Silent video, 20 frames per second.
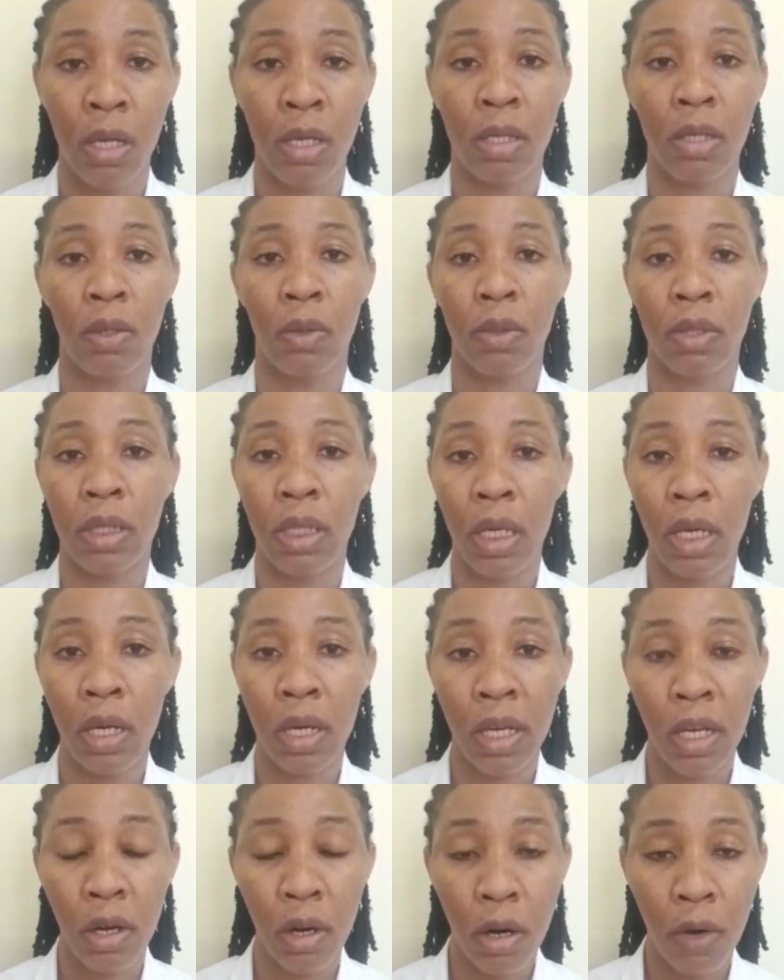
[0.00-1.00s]
So
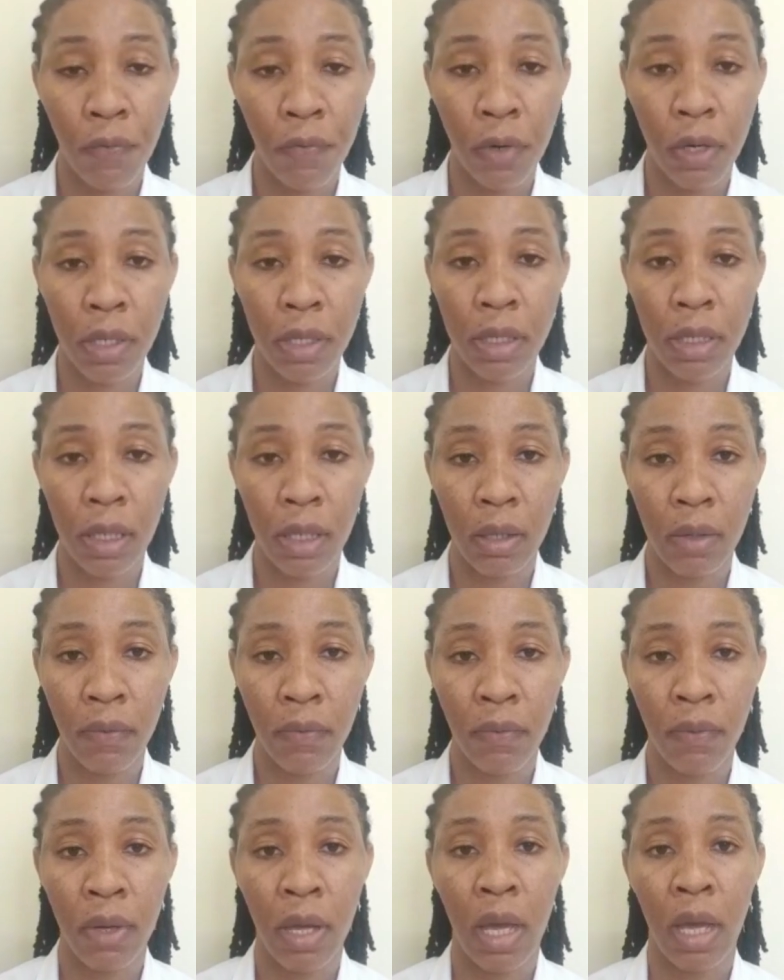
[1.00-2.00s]
take care of yourself,
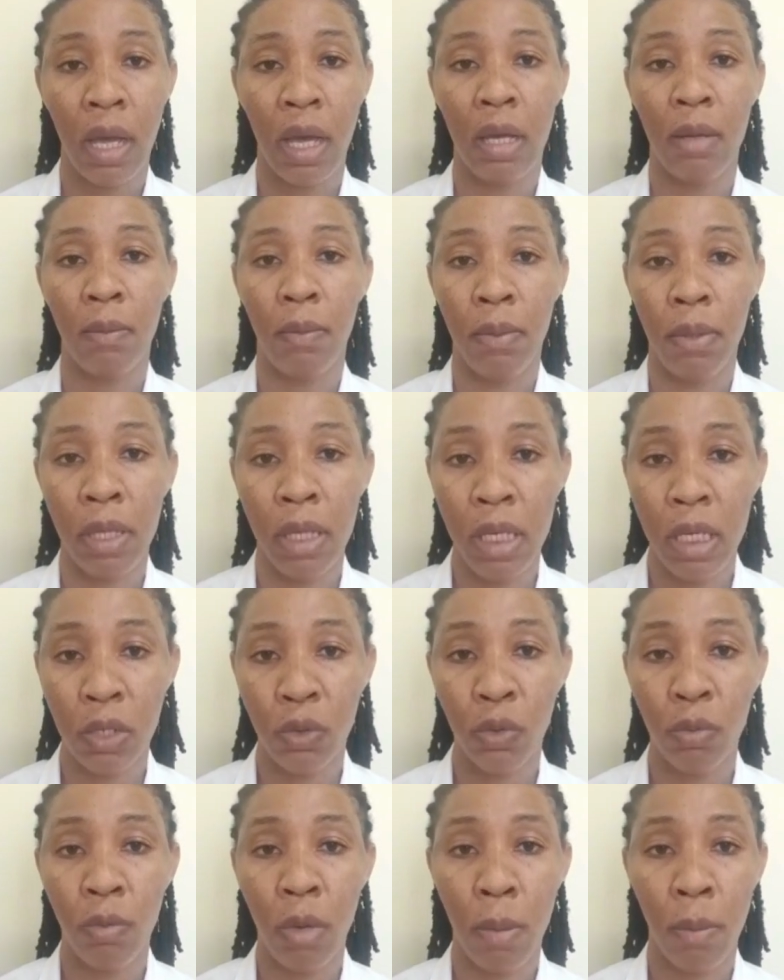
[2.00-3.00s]
and please
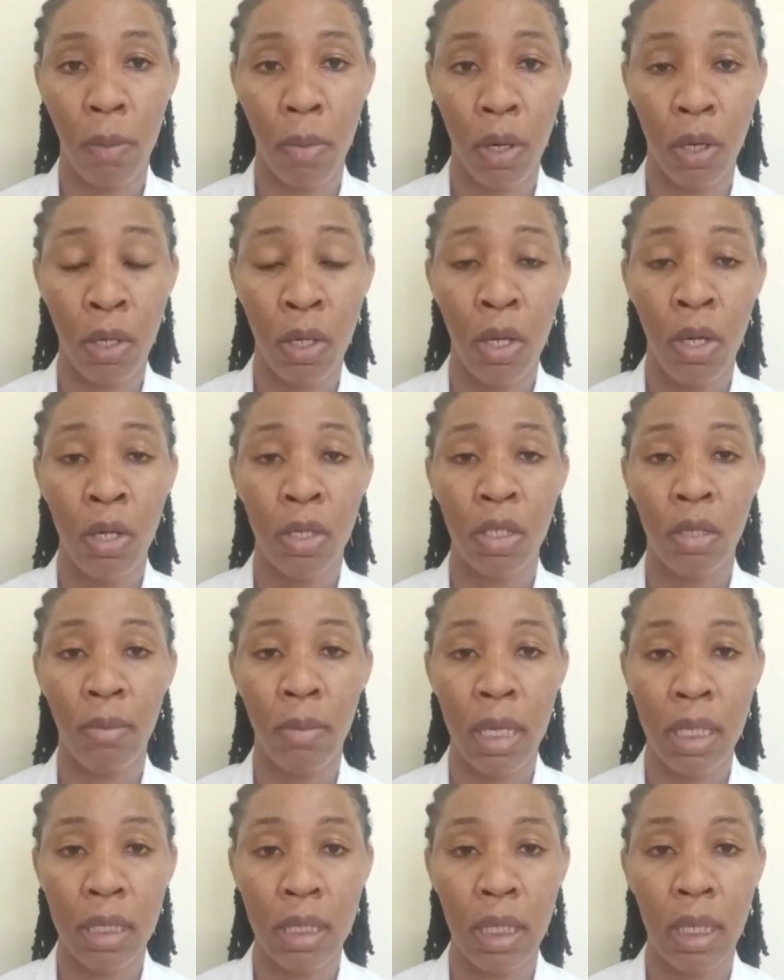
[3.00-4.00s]
remember to
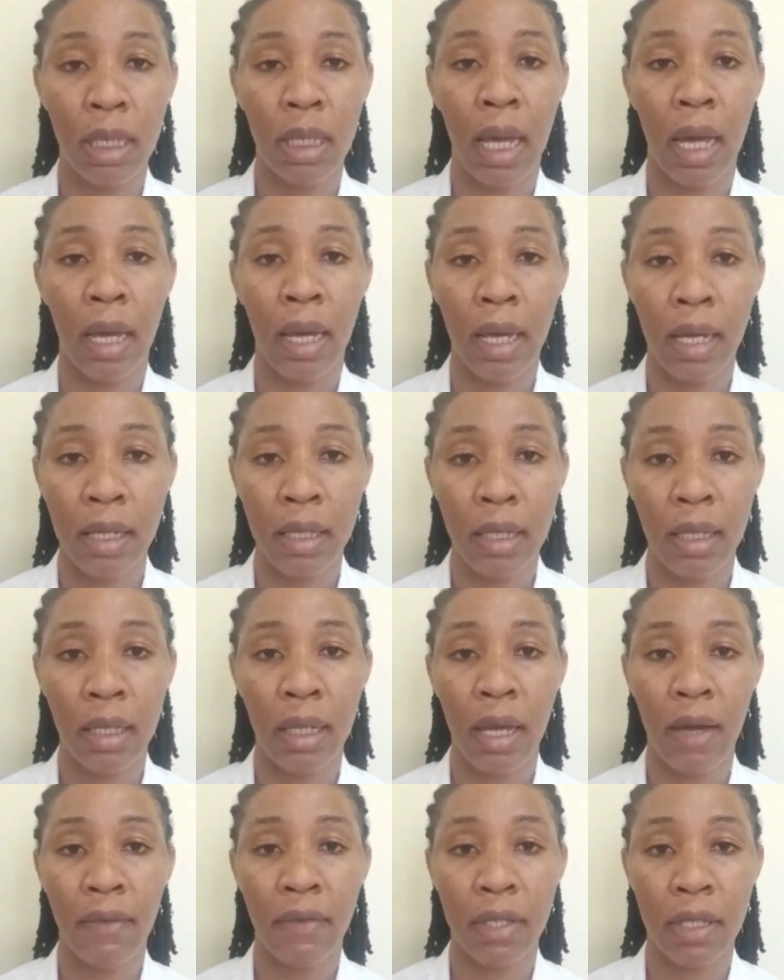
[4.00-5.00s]
maintain a healthy
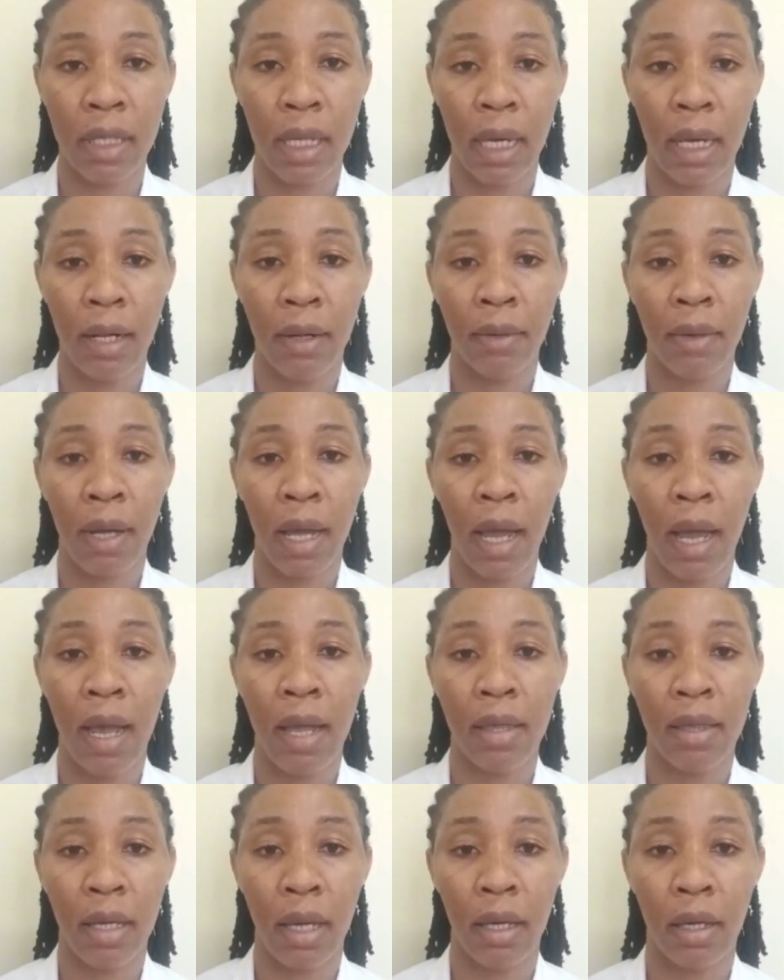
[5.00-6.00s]
lifestyle.
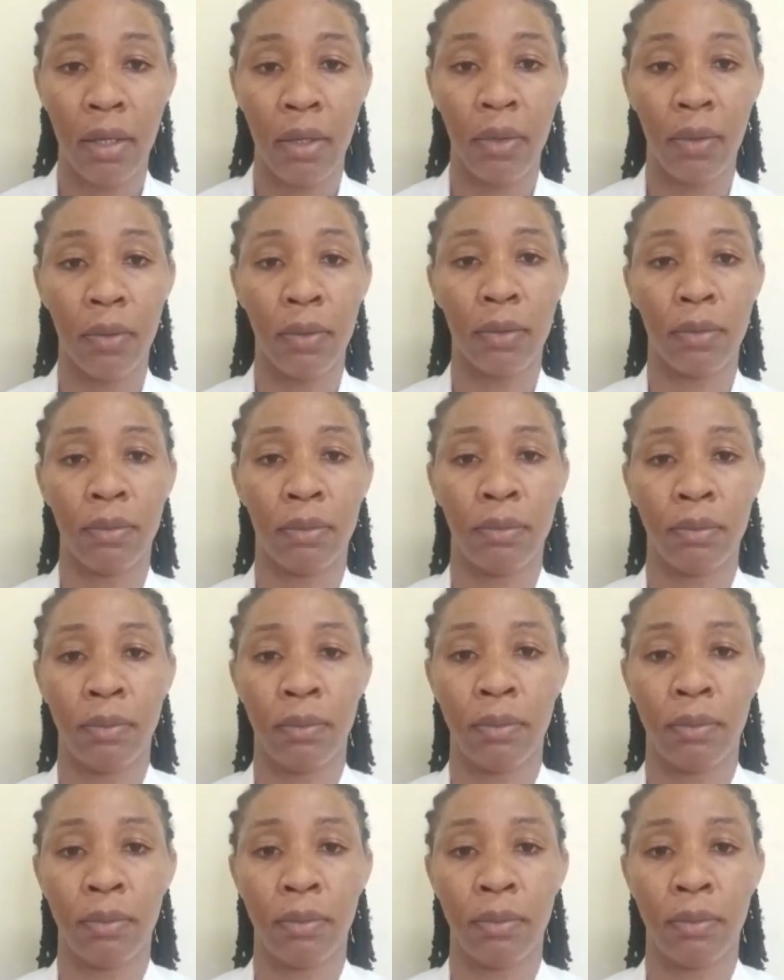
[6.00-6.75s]
I thank you.